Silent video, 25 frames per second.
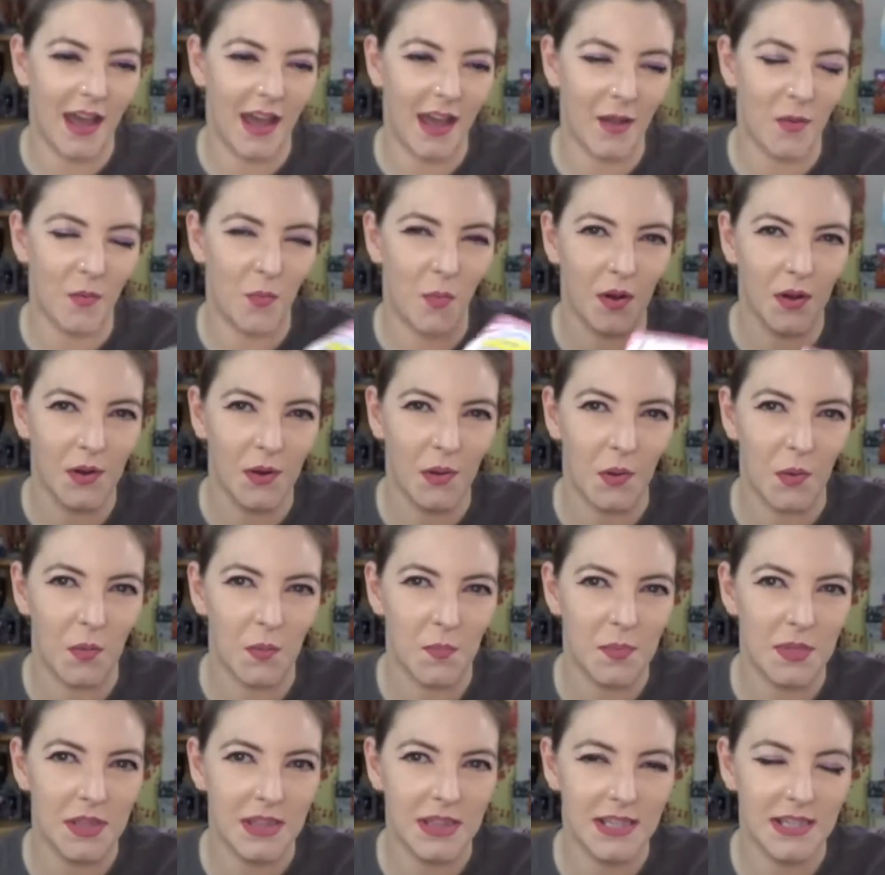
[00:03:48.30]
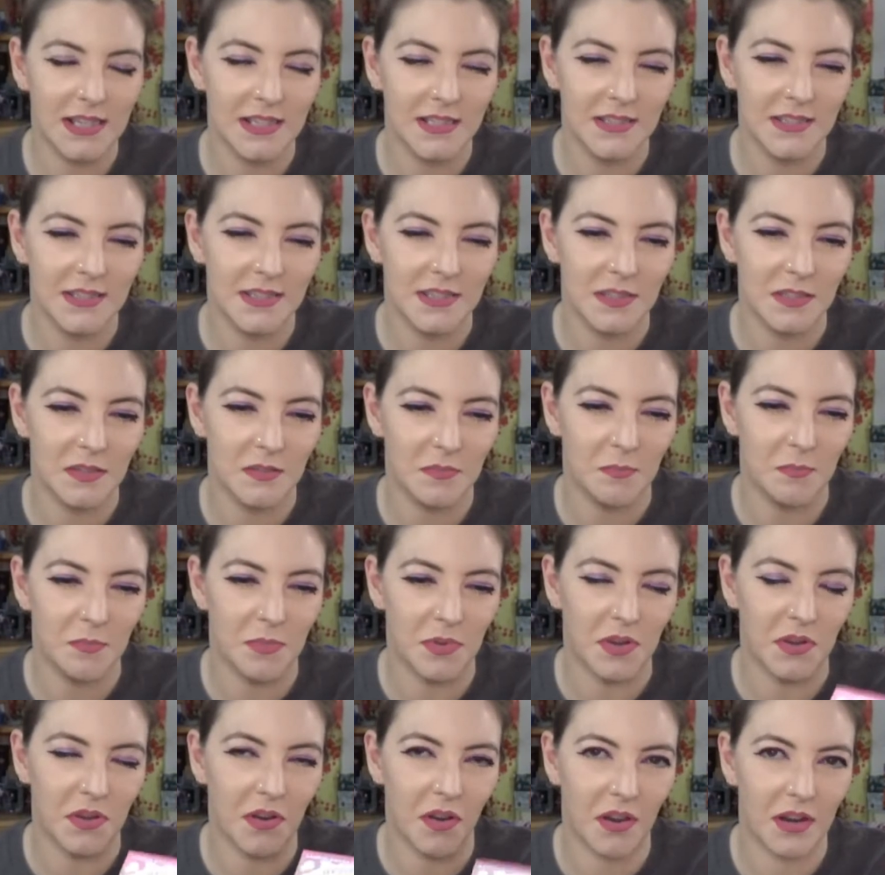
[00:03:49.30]
I want to open this,
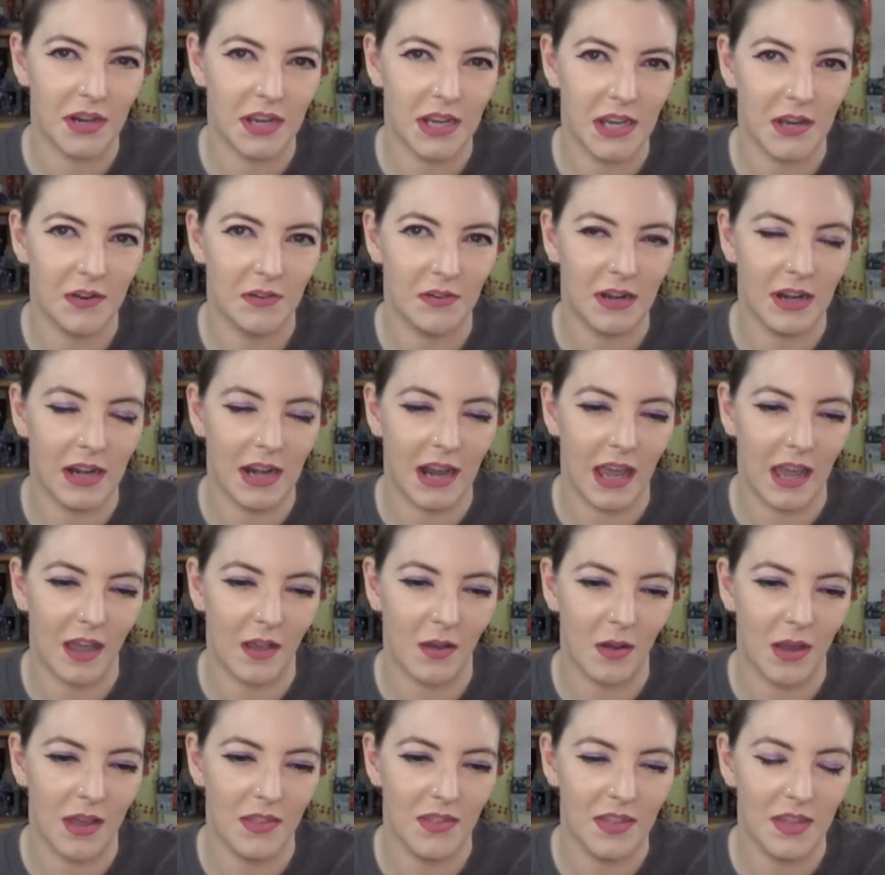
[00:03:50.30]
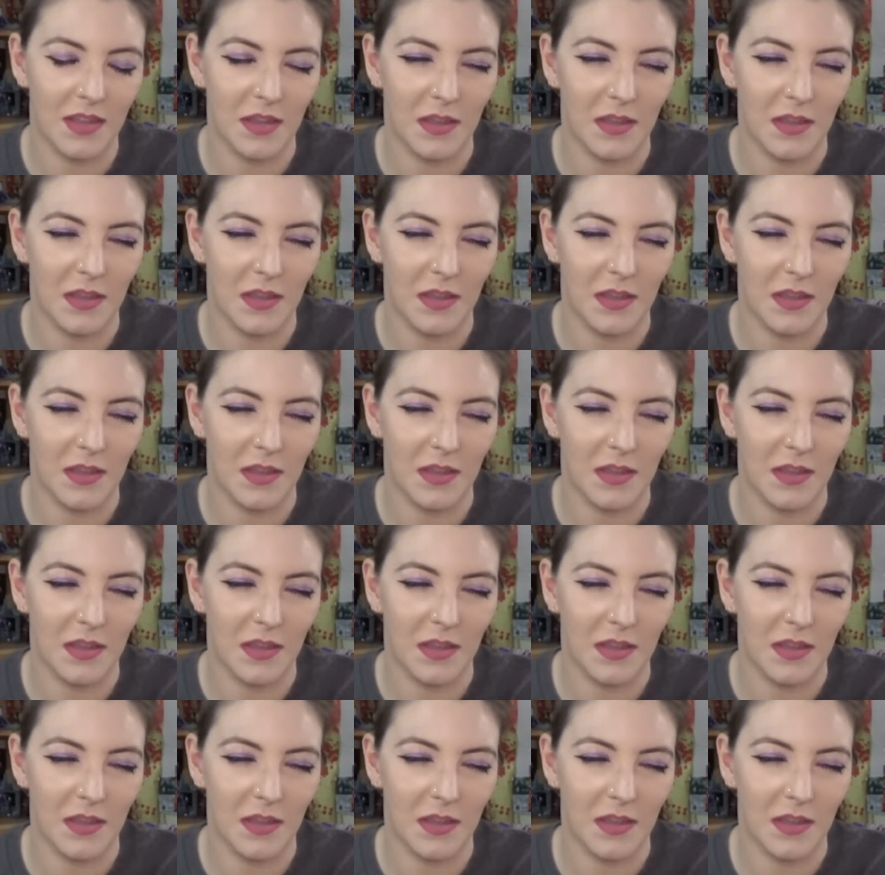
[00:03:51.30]
but not here and now. I